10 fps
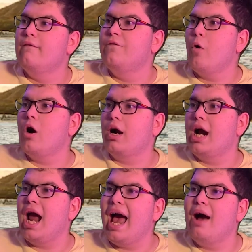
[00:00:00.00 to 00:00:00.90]

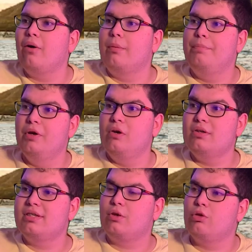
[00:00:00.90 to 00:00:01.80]
for our
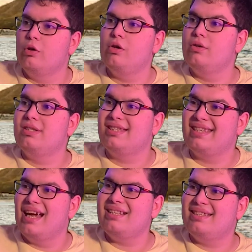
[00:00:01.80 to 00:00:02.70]
booze cruise
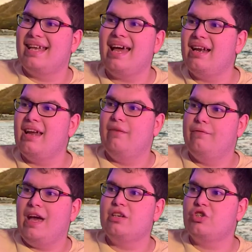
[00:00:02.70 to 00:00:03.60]
sunset
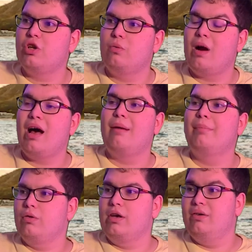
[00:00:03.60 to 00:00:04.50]
adventure
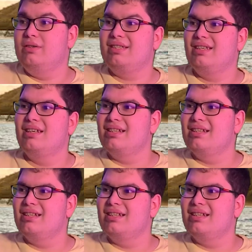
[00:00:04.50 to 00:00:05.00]
romp Bruce,